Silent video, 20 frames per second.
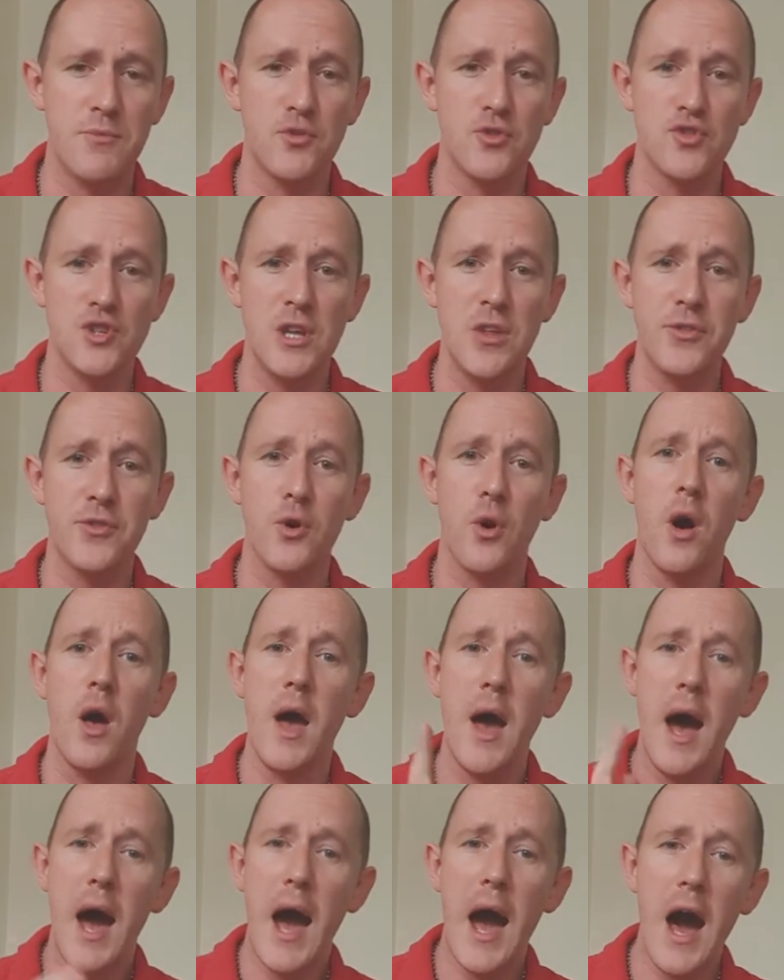So she thought,
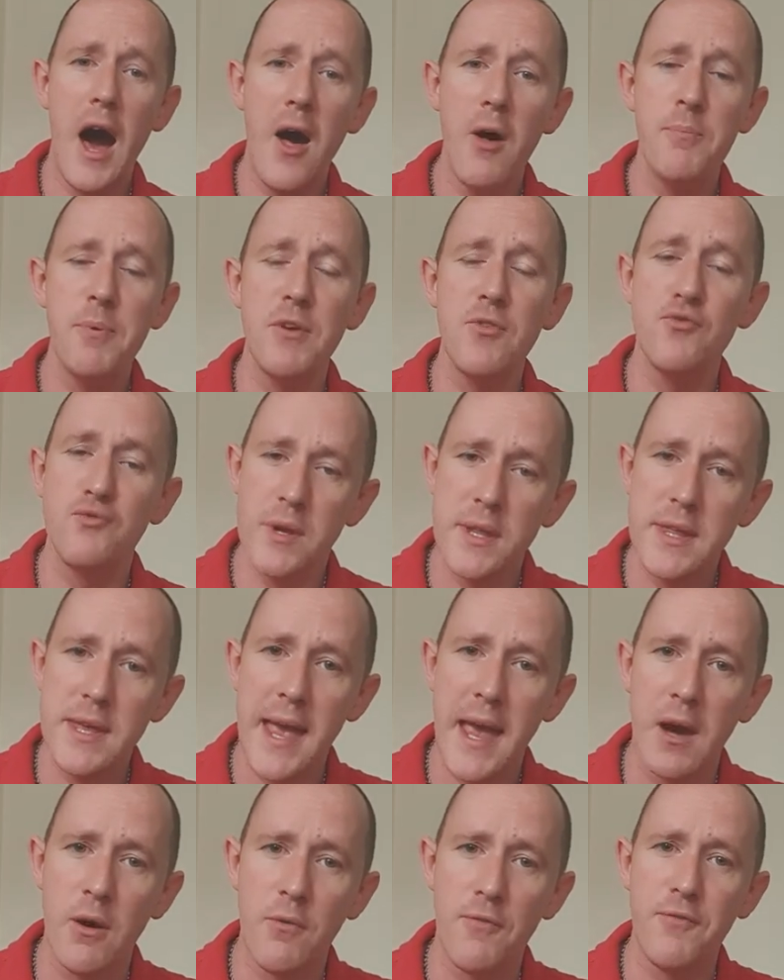I'll be really
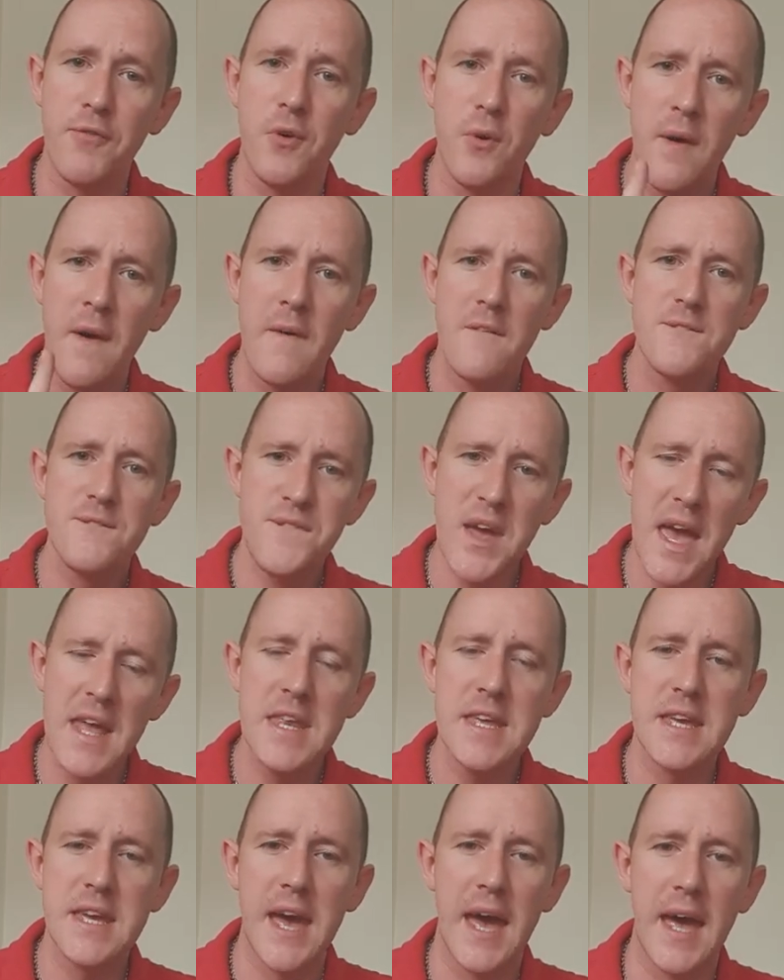helpful,
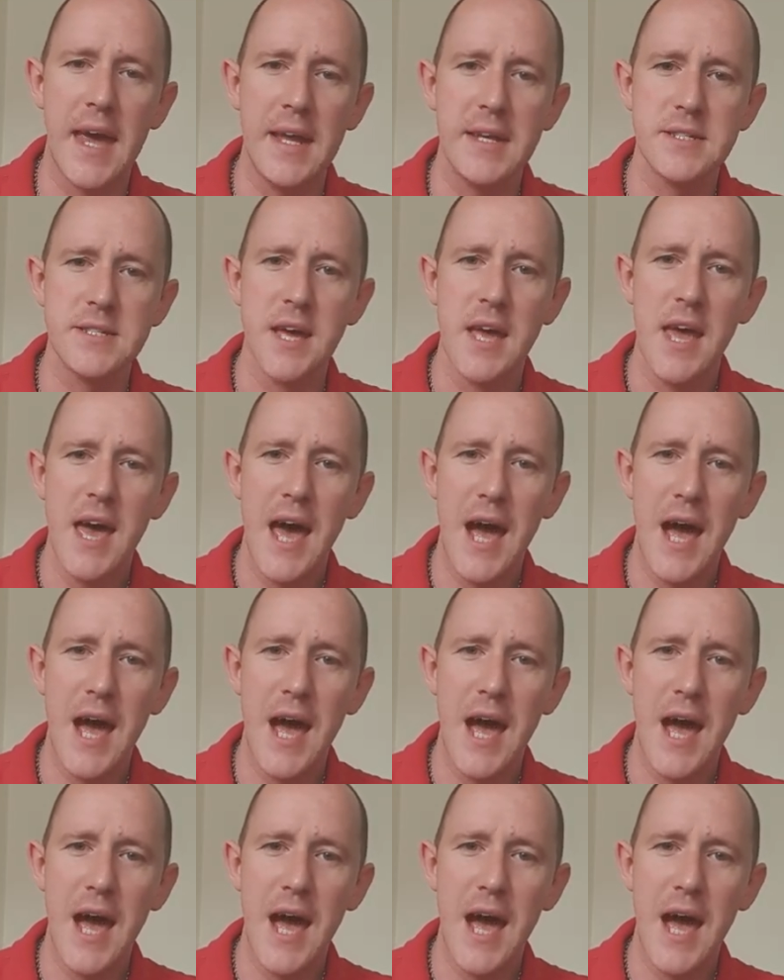very kind,